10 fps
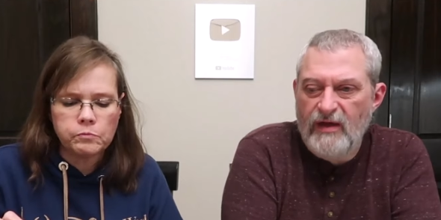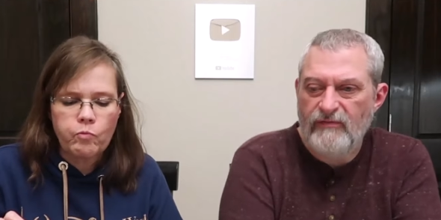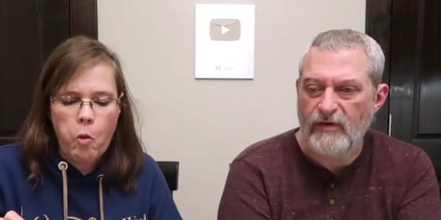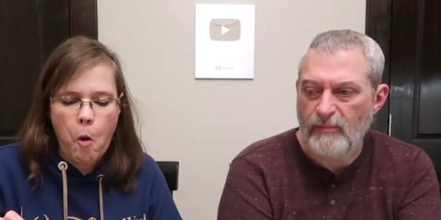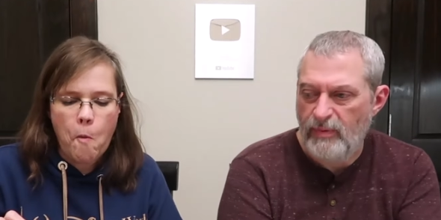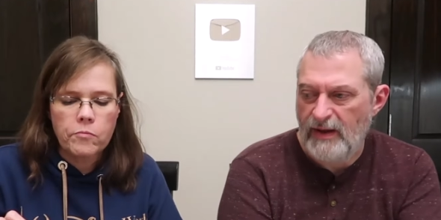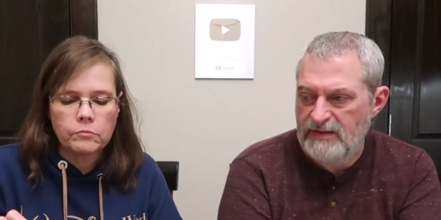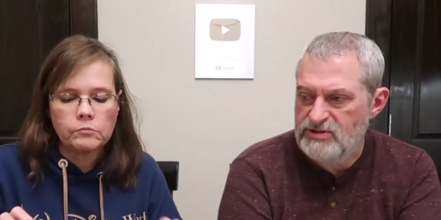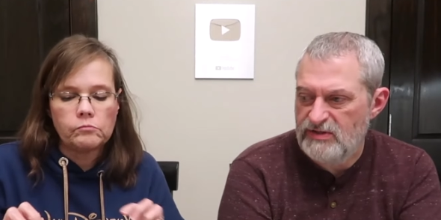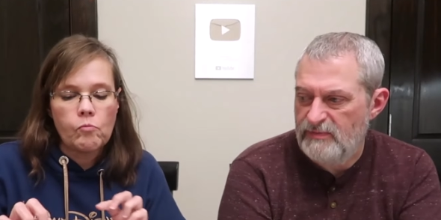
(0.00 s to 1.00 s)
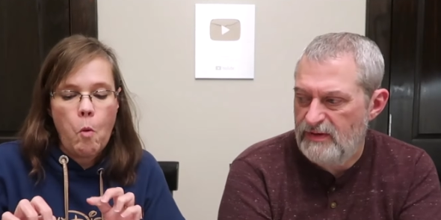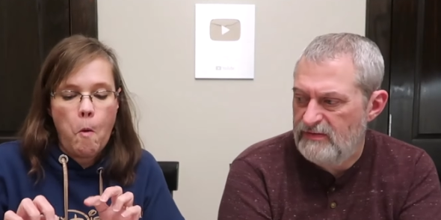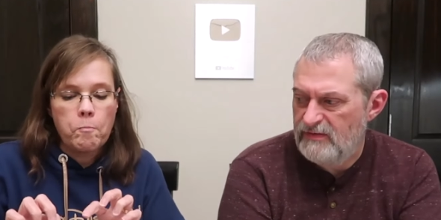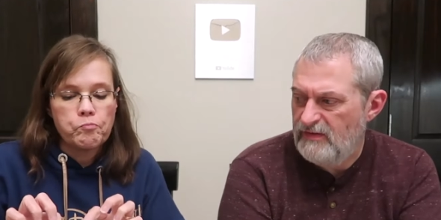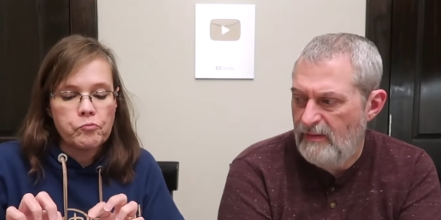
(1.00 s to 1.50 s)
Speaker 1: okay for a plain cheese pizza.
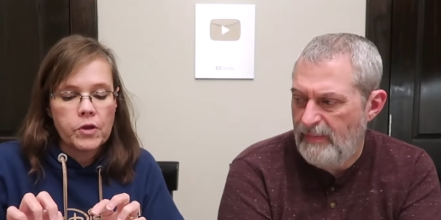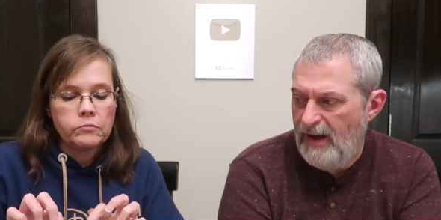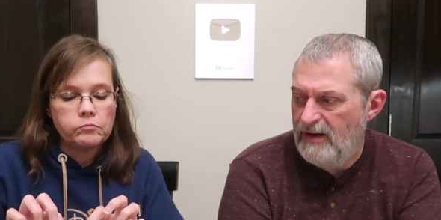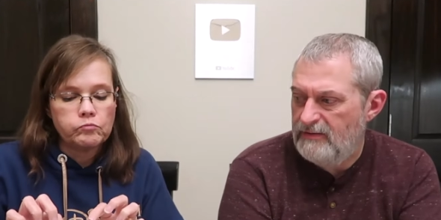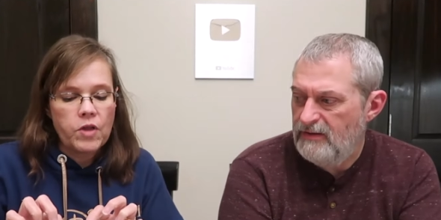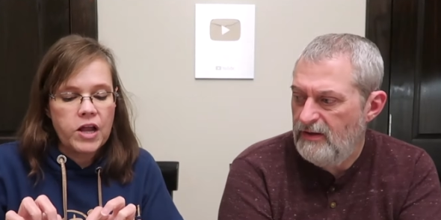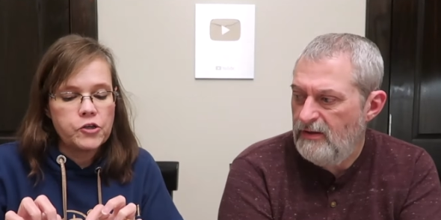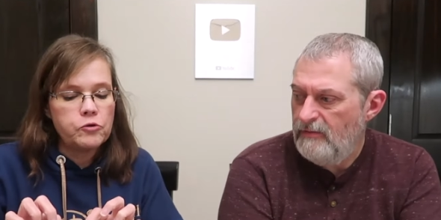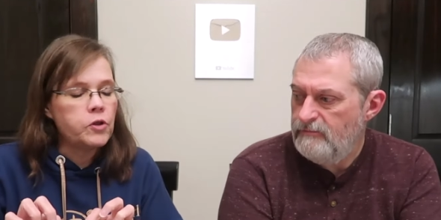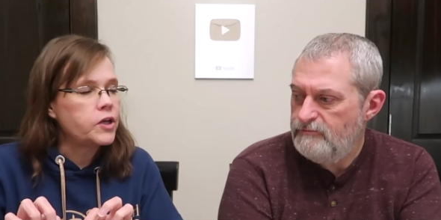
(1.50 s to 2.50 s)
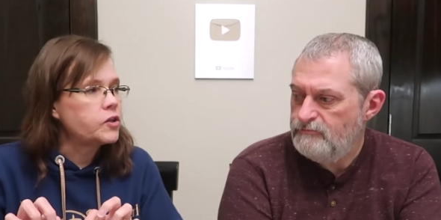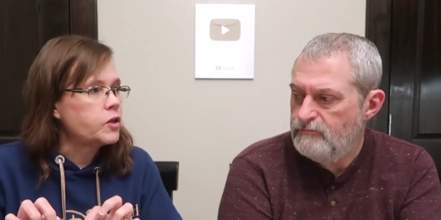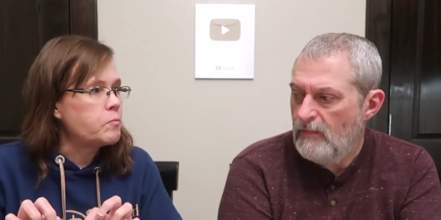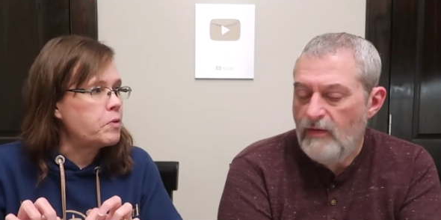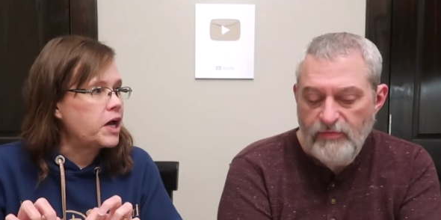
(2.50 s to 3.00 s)
Speaker 2: It's not bad. I do like the
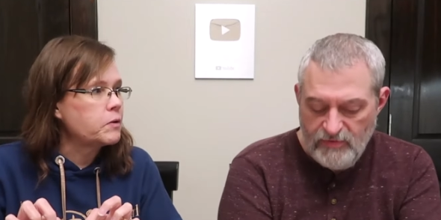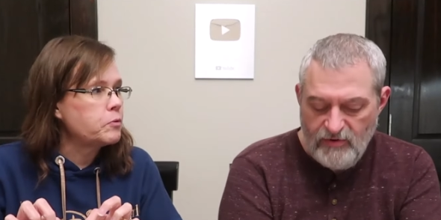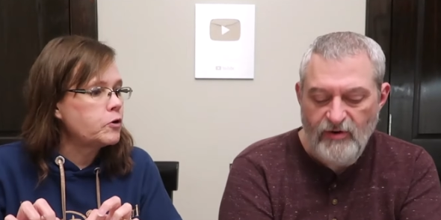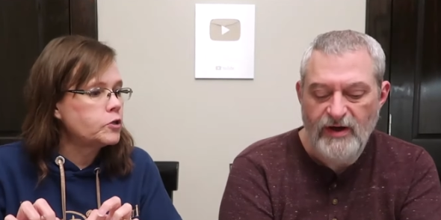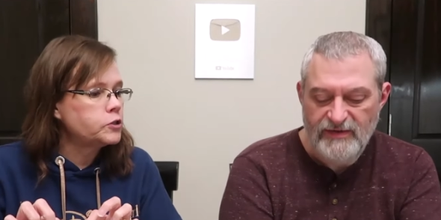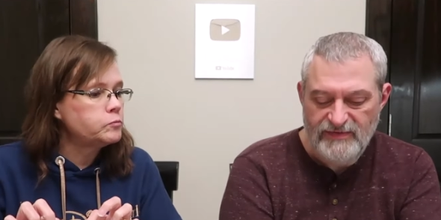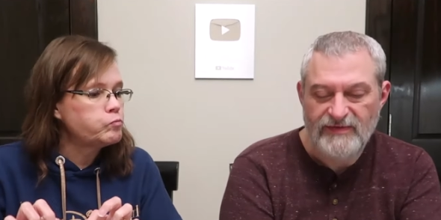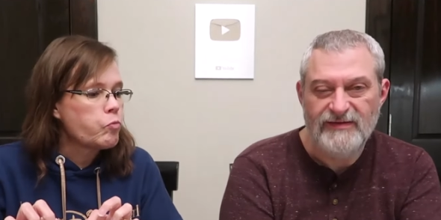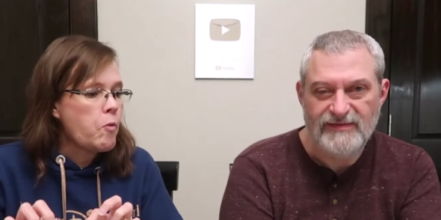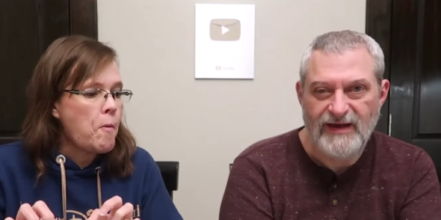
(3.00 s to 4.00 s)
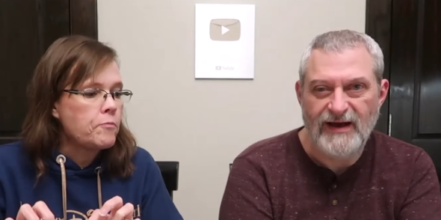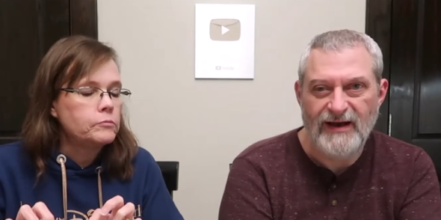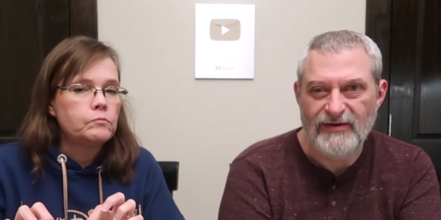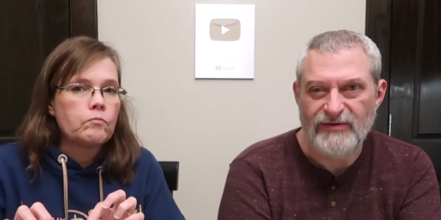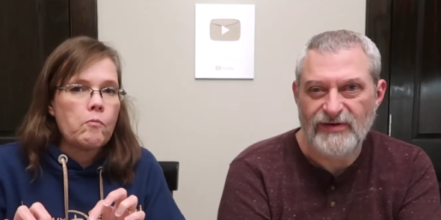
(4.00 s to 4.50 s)
back the crust.
Speaker 1: It's got a
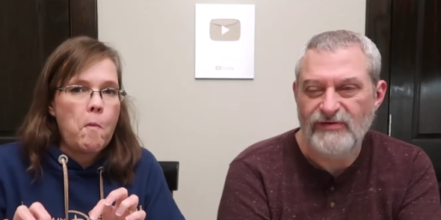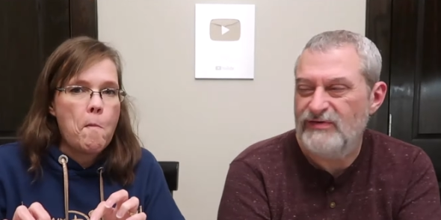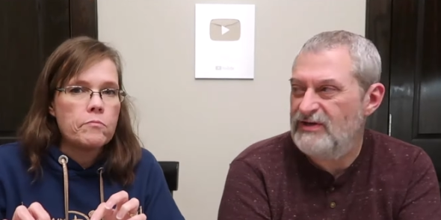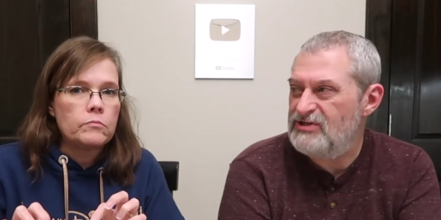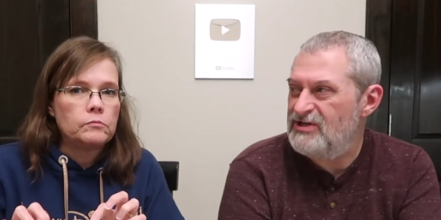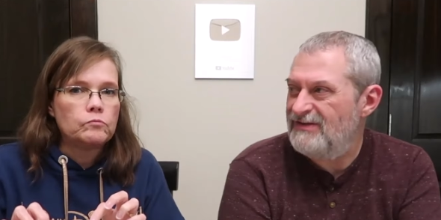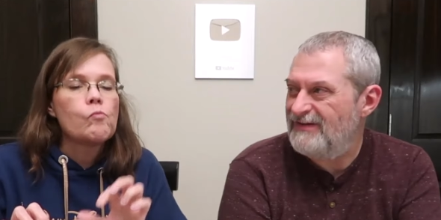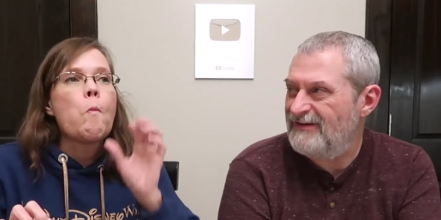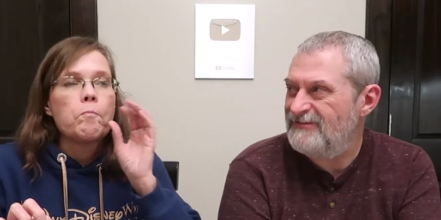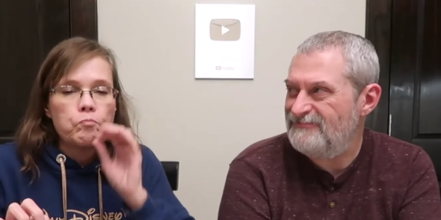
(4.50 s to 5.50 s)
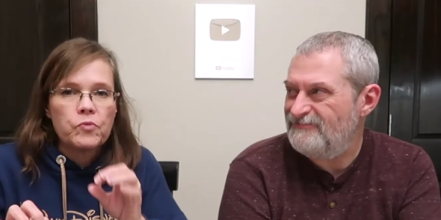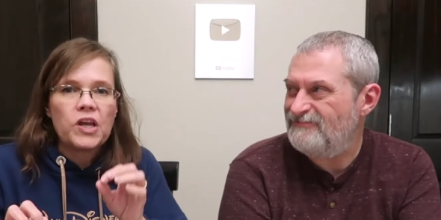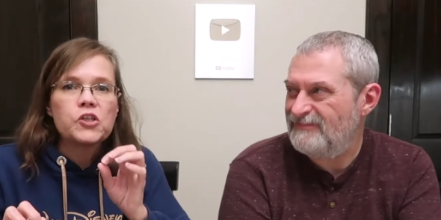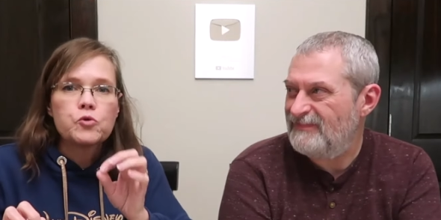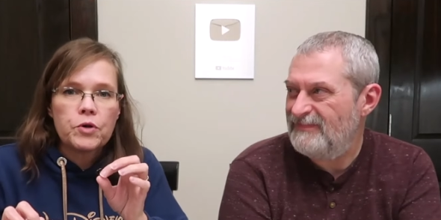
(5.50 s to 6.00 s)
little toasty cheese on it.
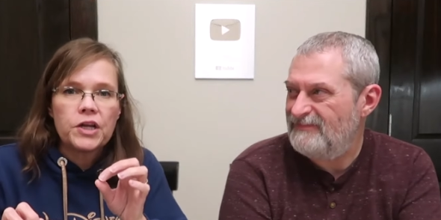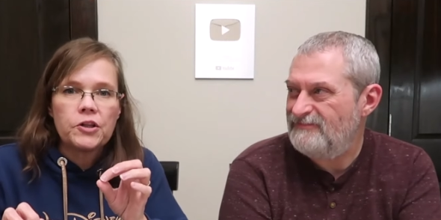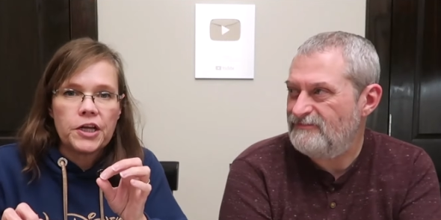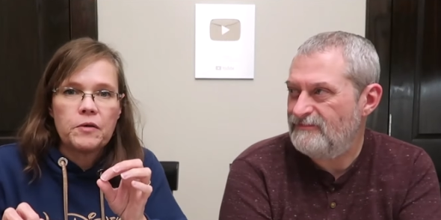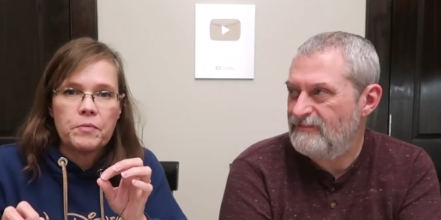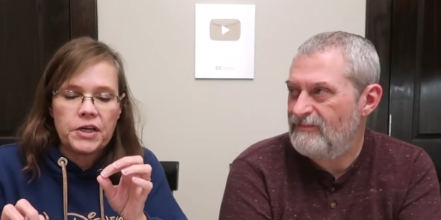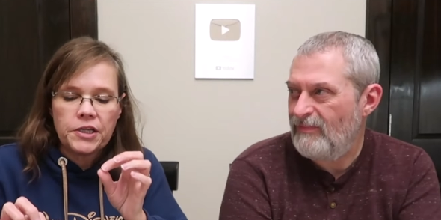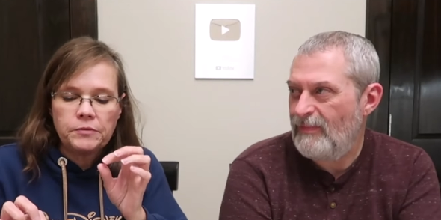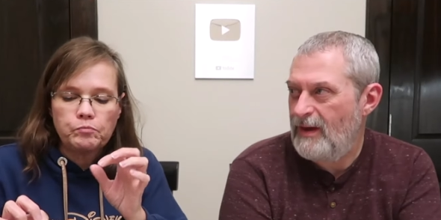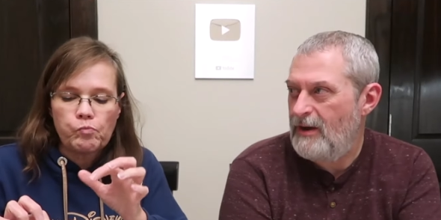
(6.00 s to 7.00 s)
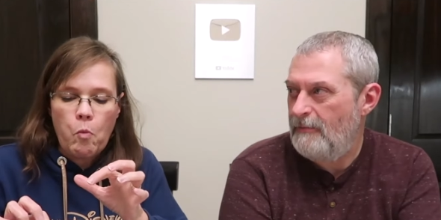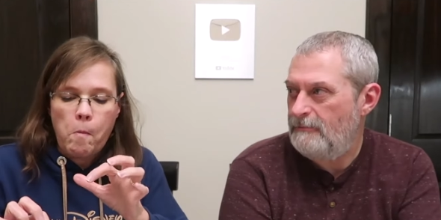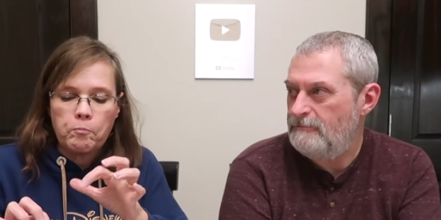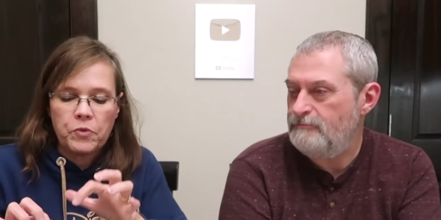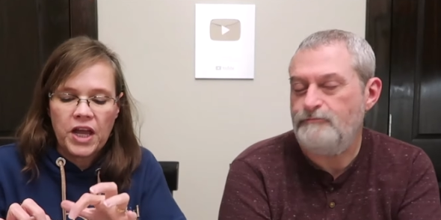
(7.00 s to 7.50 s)
Speaker 2: That's what I like about it.
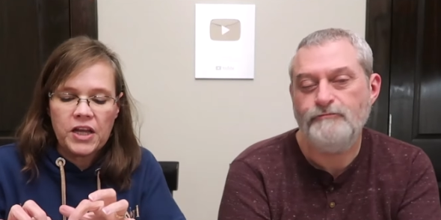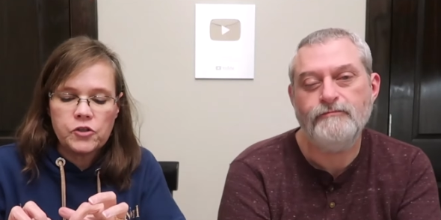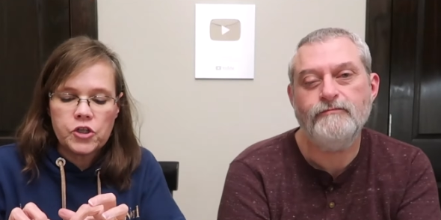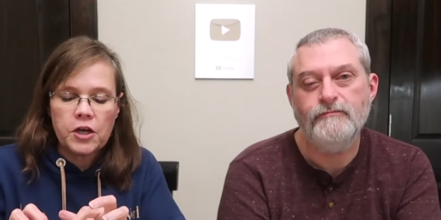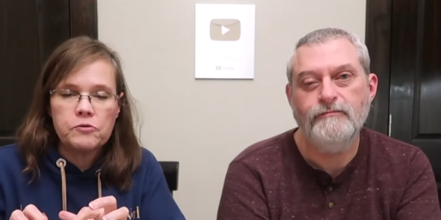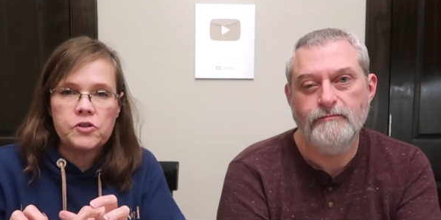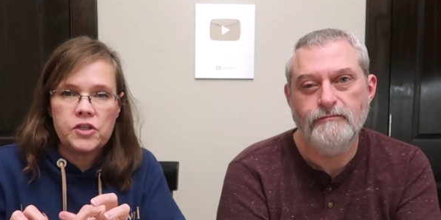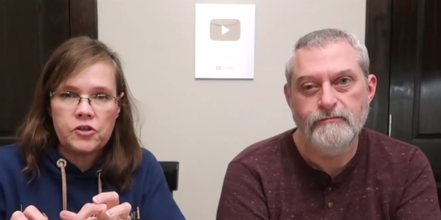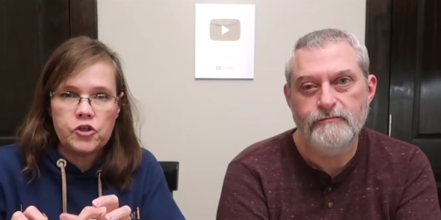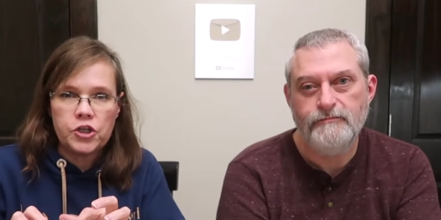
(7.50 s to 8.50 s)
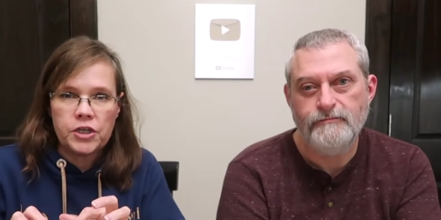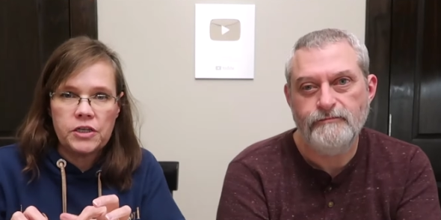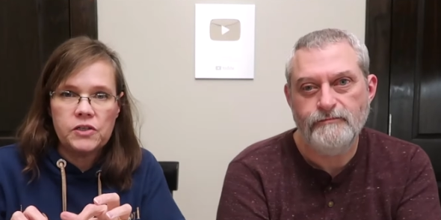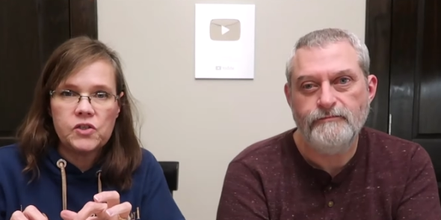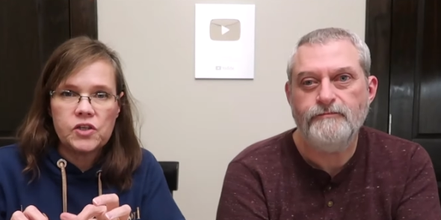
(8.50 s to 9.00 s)
that toasty
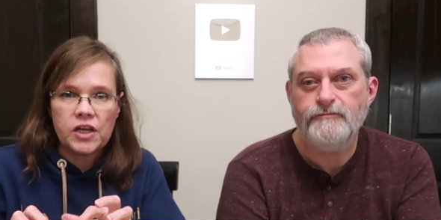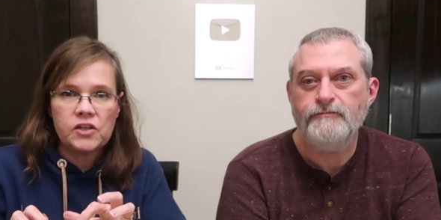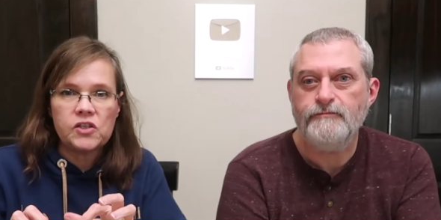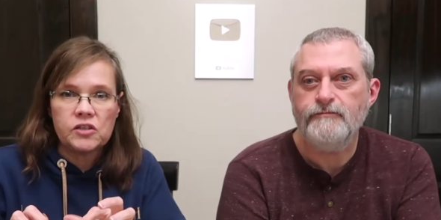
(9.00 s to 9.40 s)
cheese tastes